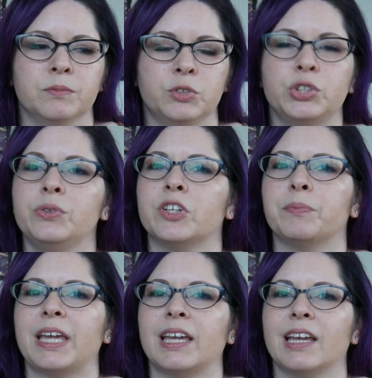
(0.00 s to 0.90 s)
suited
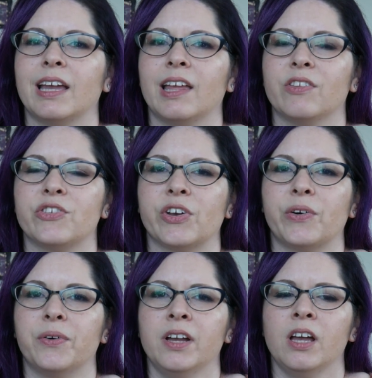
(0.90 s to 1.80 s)
me. And
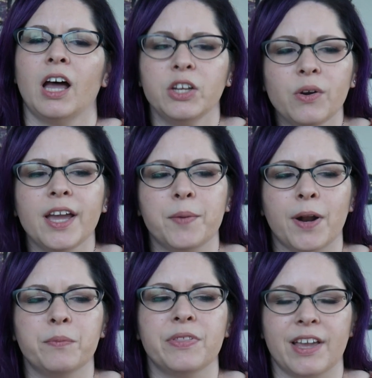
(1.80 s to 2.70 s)
so I knew I had a
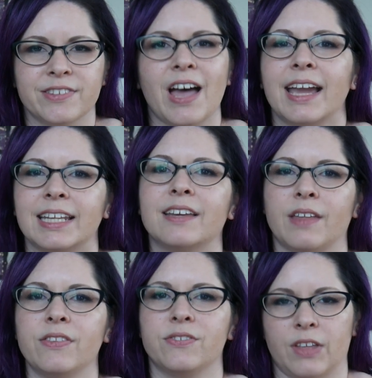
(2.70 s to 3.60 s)
problem with anxiety, and
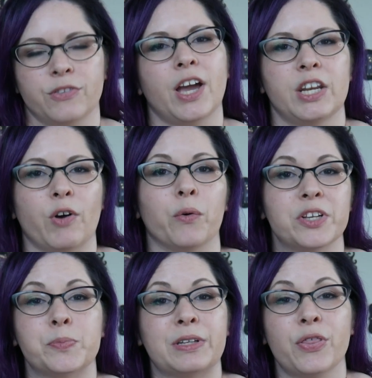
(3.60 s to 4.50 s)
that's kind of
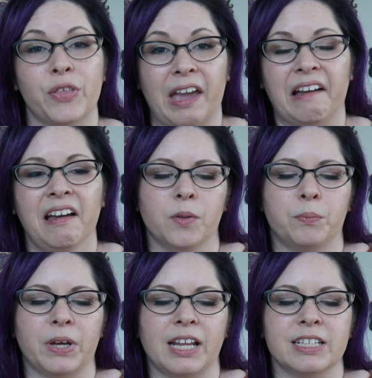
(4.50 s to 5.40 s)
always been a thing,
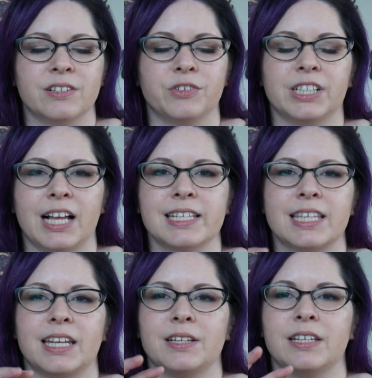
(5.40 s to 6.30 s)
but I didn't realize
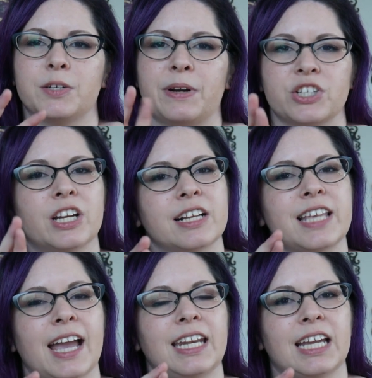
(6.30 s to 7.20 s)
that depression and
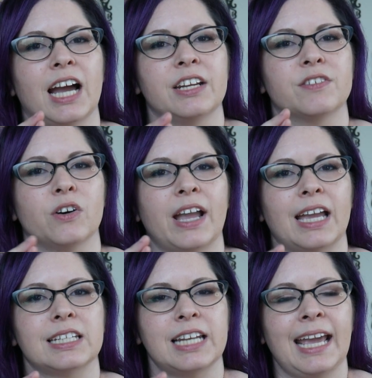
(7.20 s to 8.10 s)
anxiety kind of go
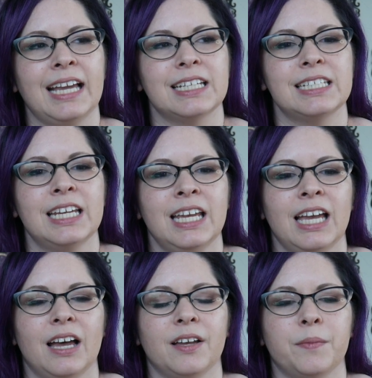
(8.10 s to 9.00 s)
hand in hand.
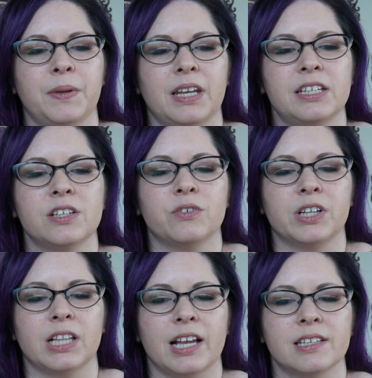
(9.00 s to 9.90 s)
And I didn't
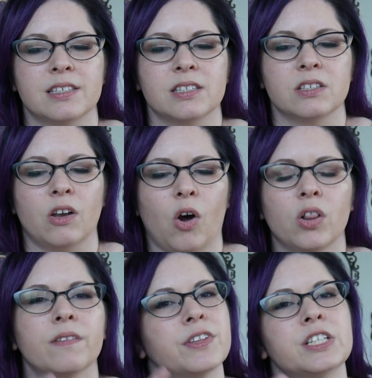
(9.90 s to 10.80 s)
realize
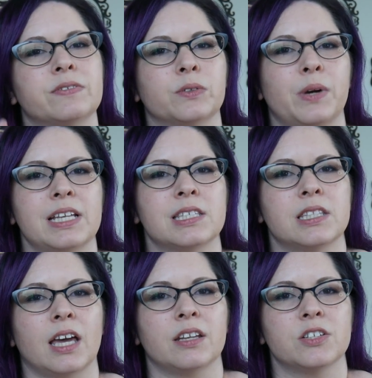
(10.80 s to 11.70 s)
all of the different ways
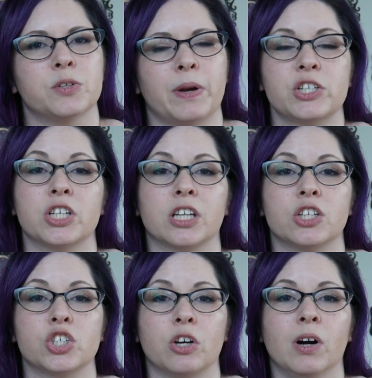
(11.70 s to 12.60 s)
that depression
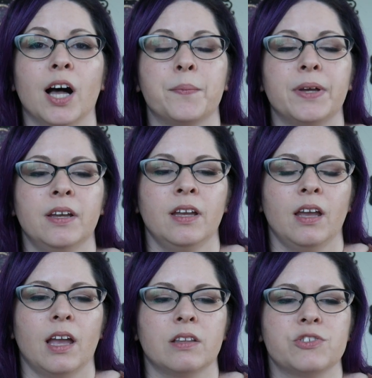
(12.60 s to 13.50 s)
can show up.
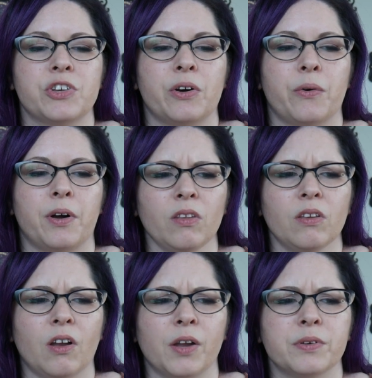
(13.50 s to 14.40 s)
And so
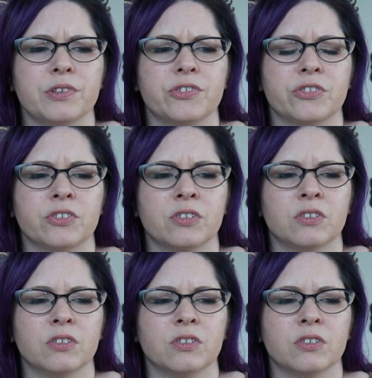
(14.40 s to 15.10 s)
I was